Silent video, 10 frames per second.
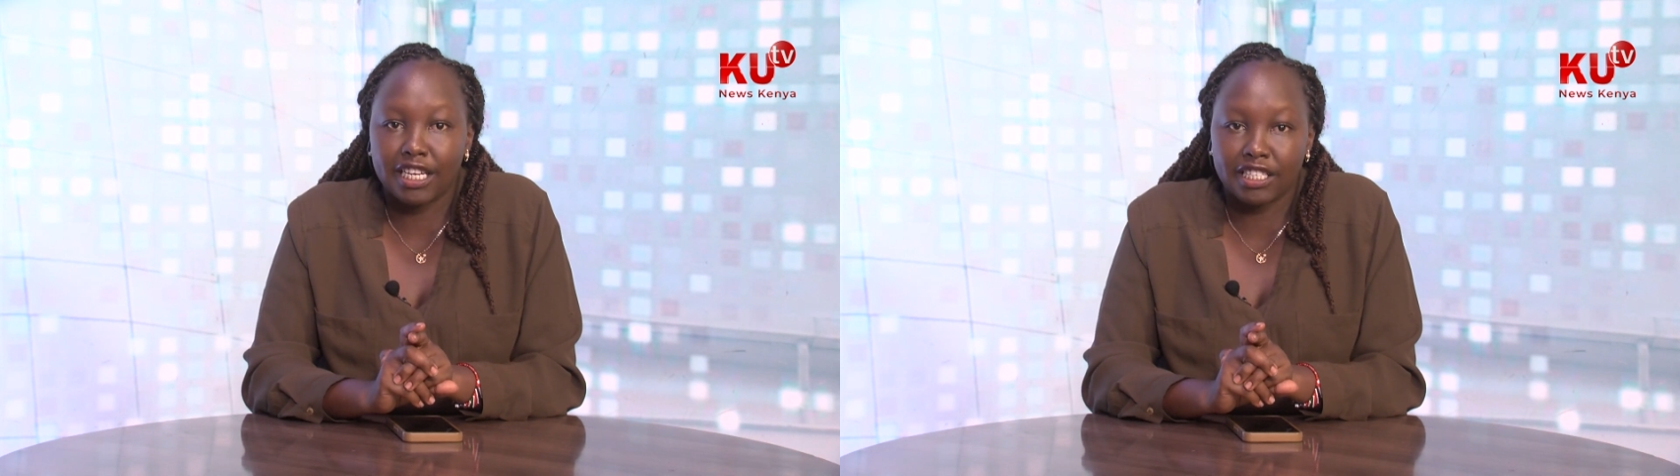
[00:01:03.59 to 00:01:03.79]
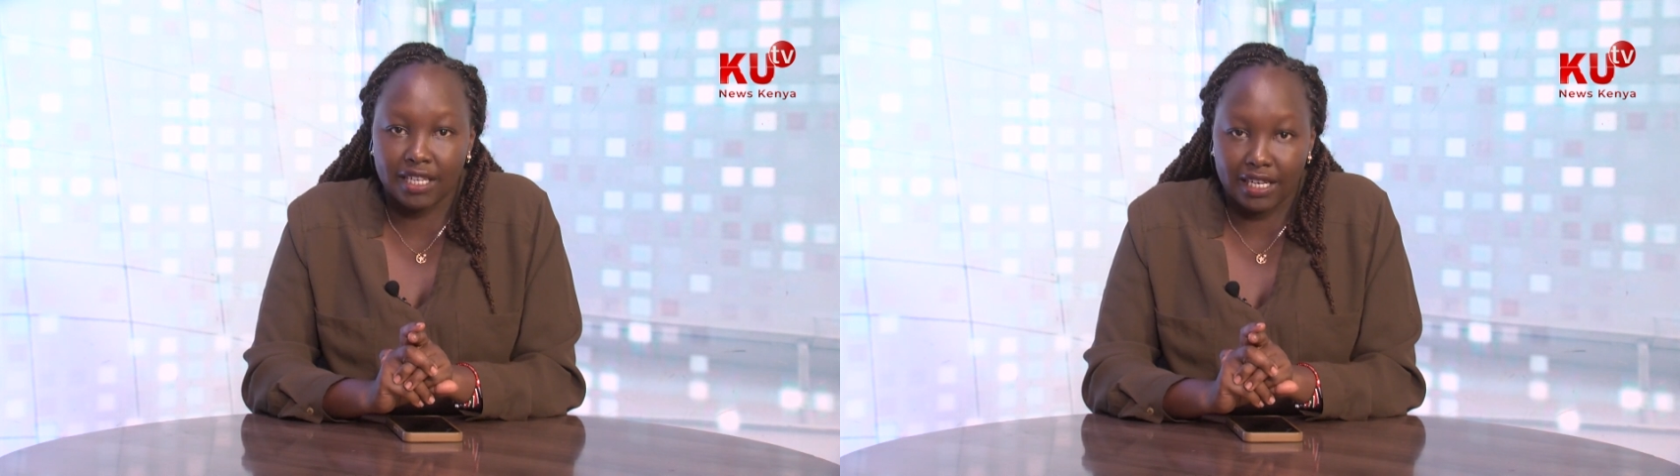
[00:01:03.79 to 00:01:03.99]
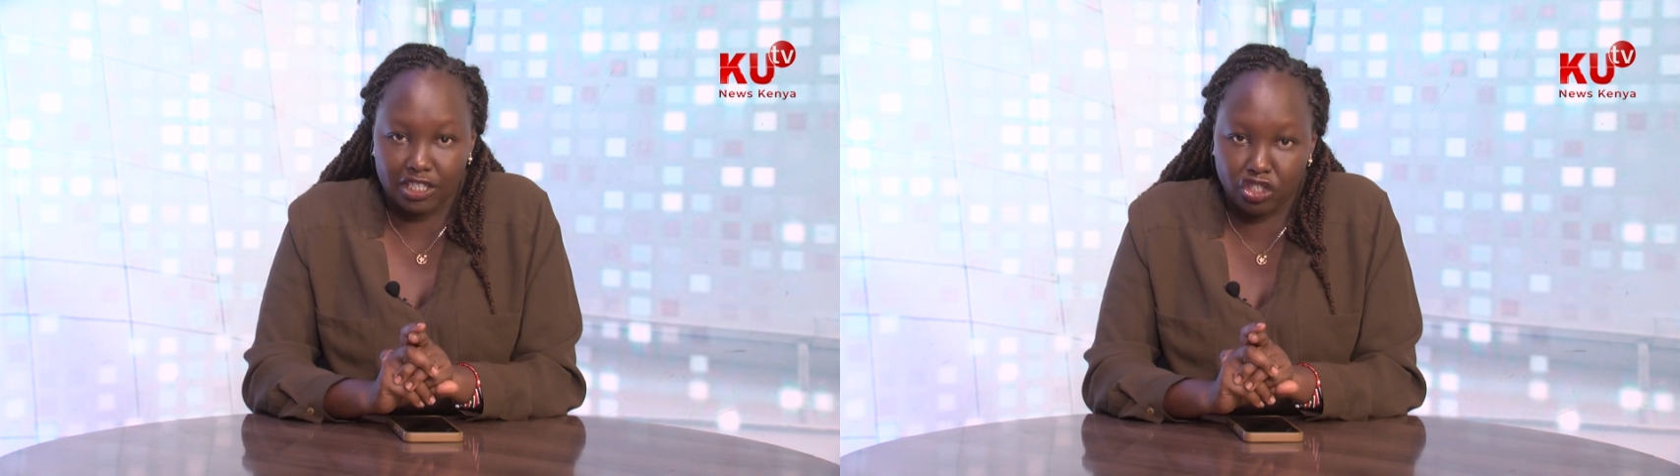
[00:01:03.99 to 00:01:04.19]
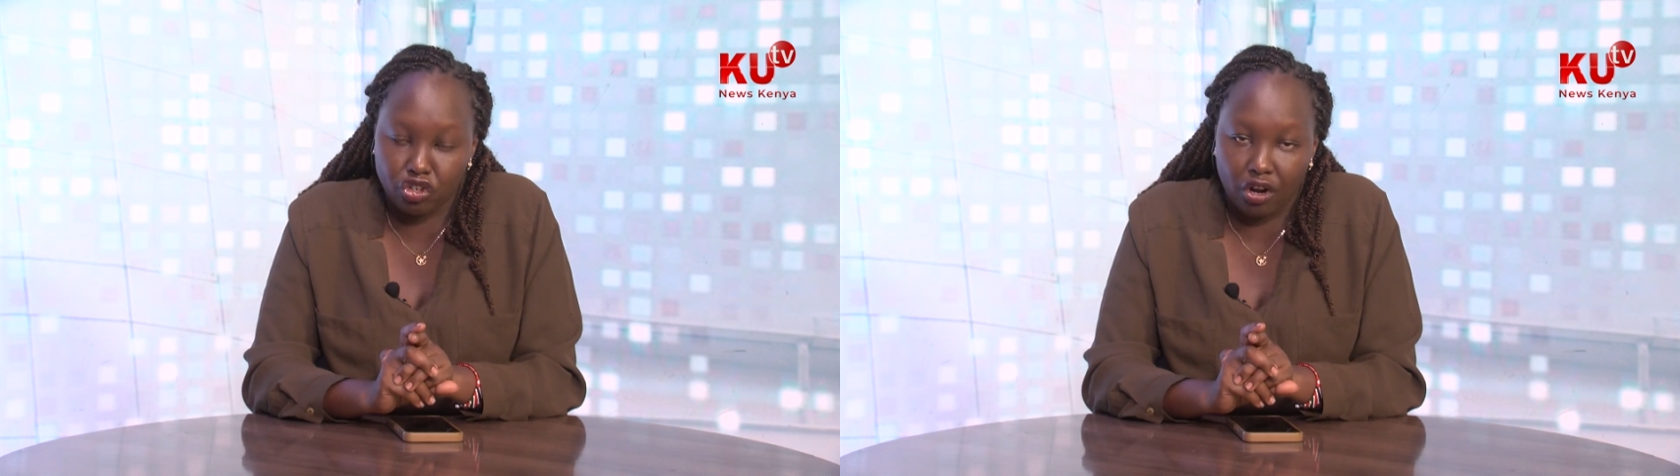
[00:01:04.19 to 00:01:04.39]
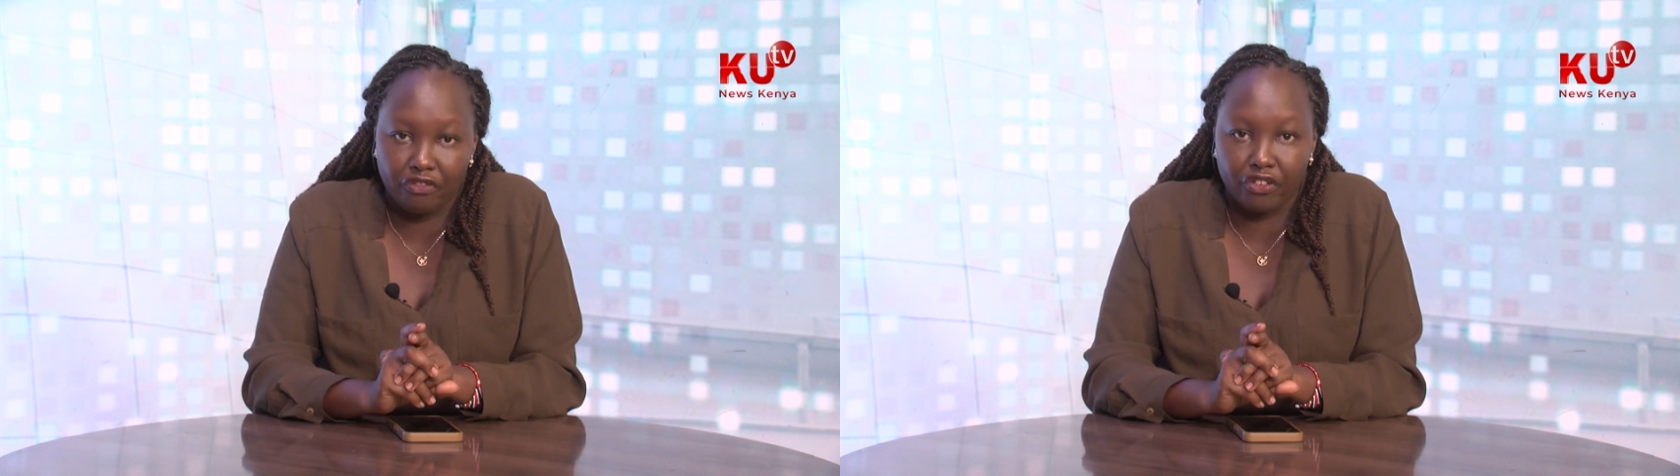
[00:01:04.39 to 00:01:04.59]
internet
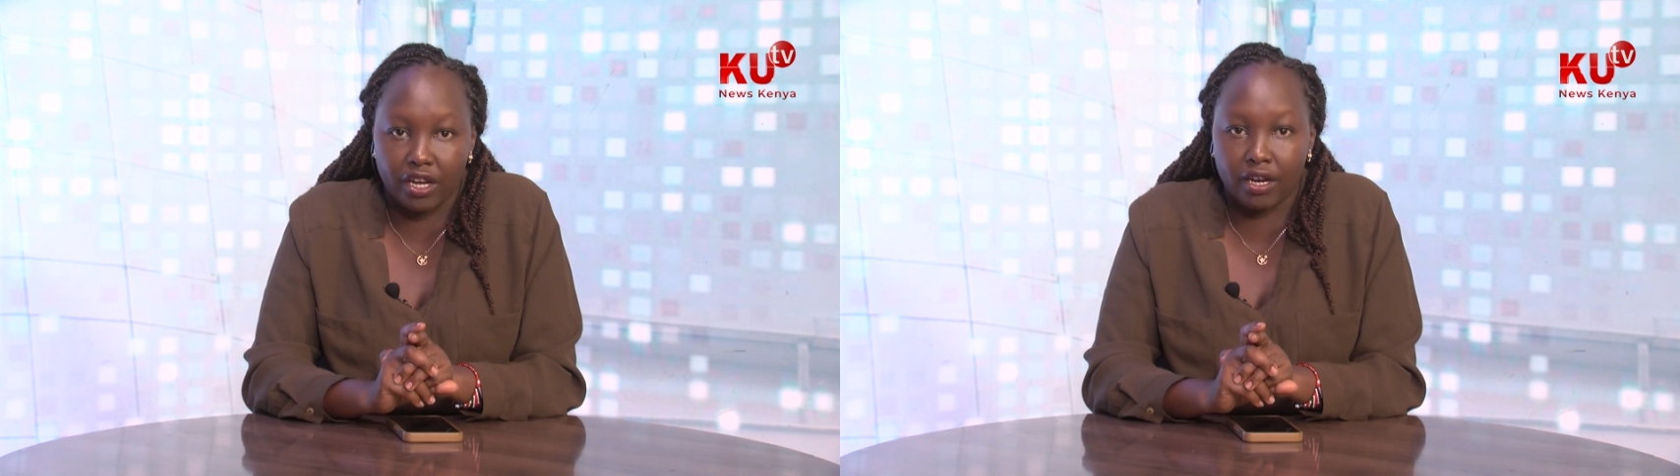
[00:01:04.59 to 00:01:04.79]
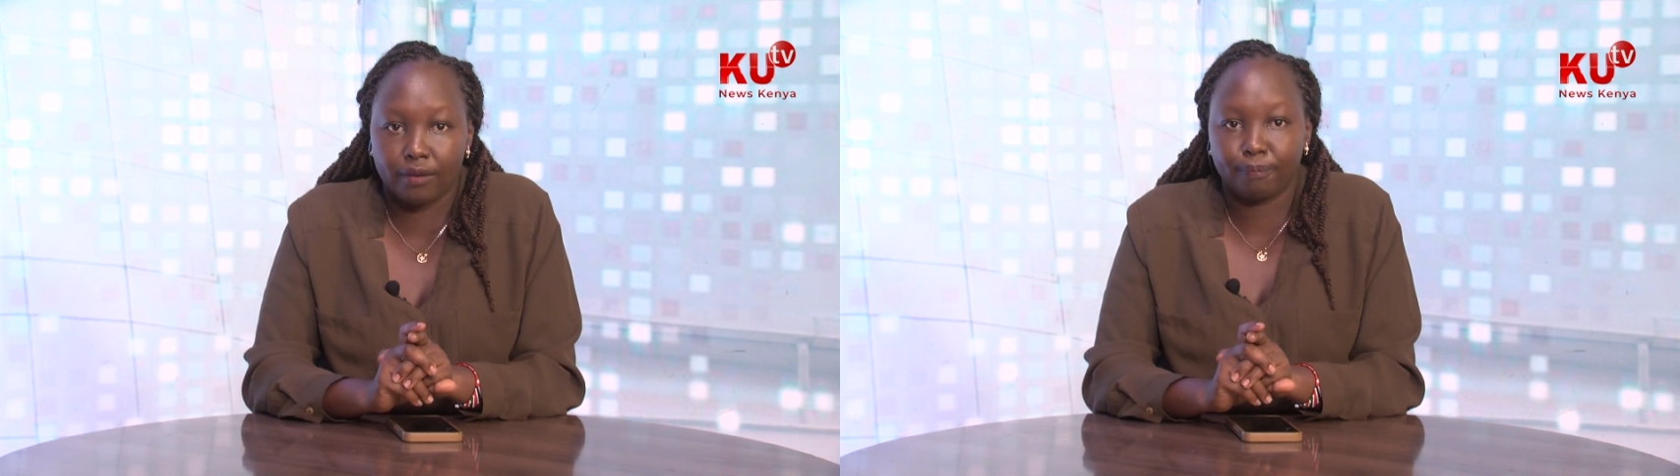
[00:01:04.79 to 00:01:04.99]
traffic.